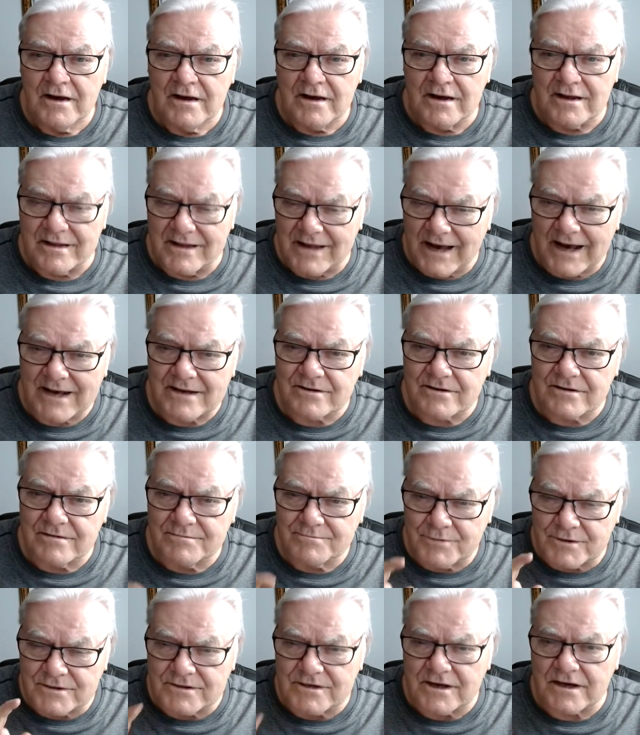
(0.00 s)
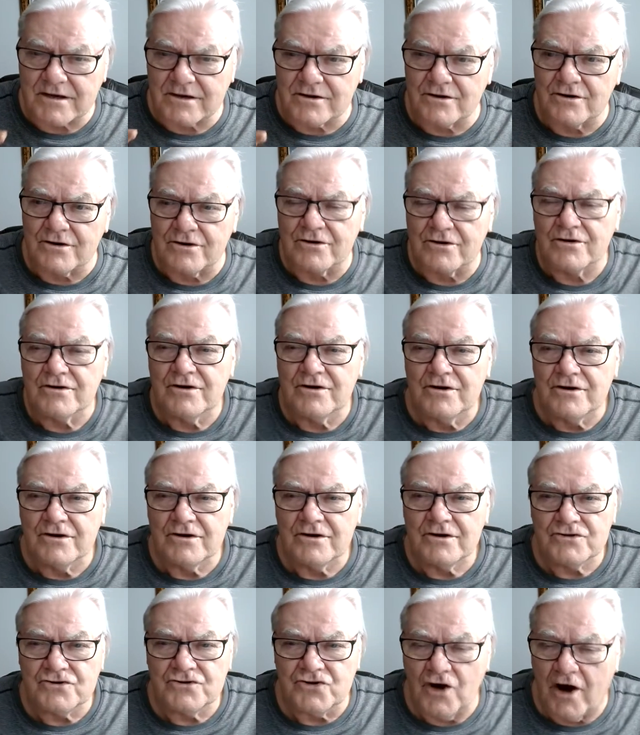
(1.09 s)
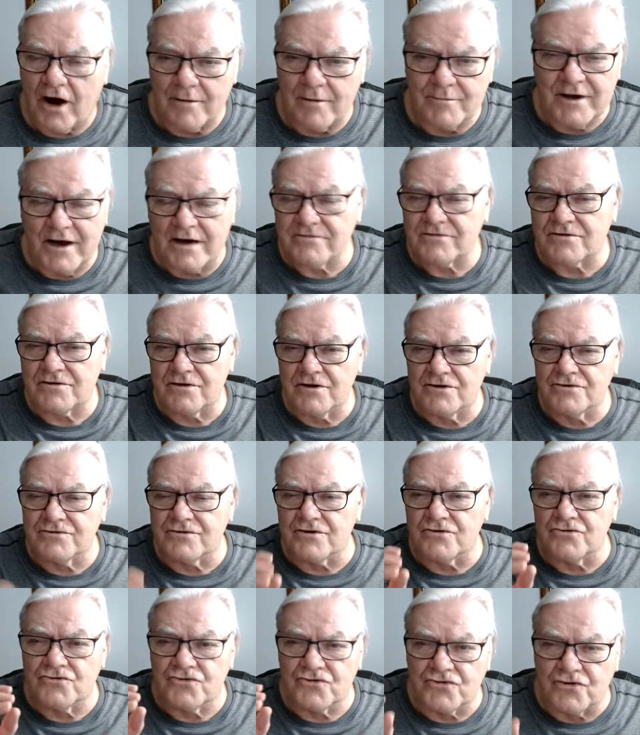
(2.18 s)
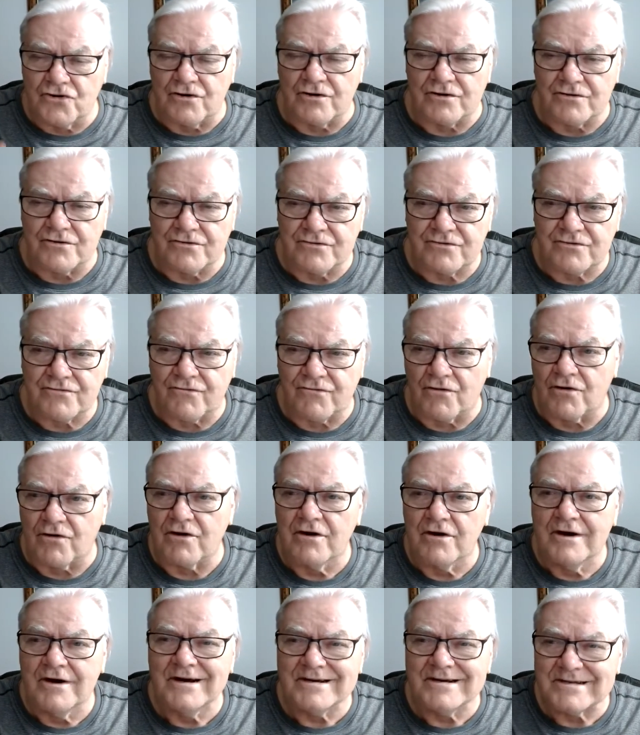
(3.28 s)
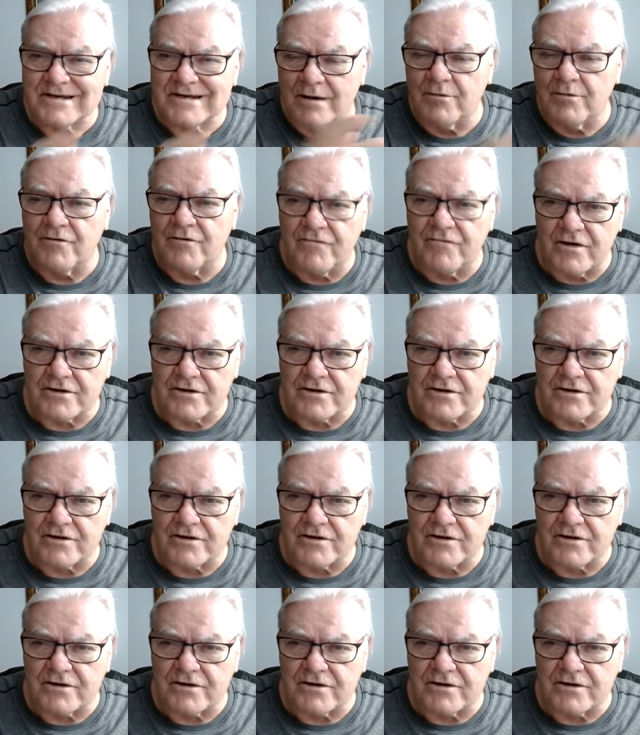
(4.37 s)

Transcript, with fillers: And that particular job. Yes, there's insurance for some of it.